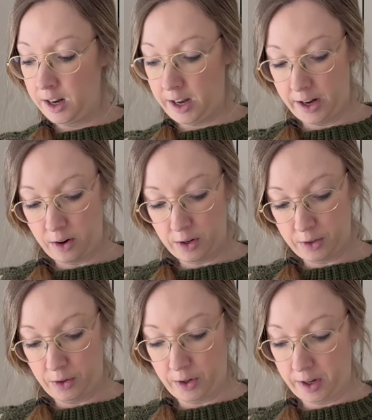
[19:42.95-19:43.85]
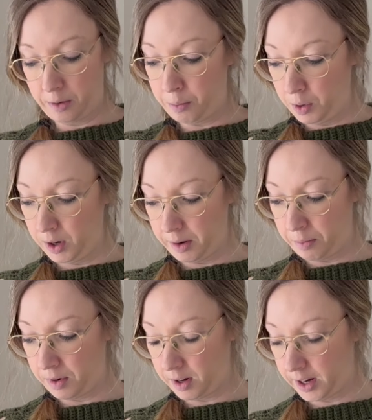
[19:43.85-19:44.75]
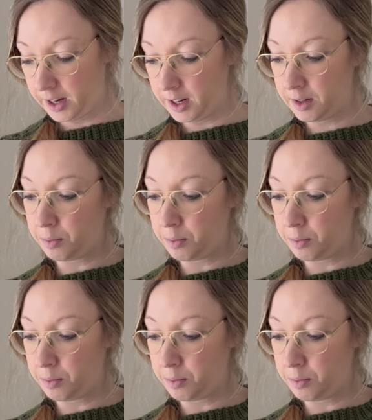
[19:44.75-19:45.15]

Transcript: They are so you can pull them like this,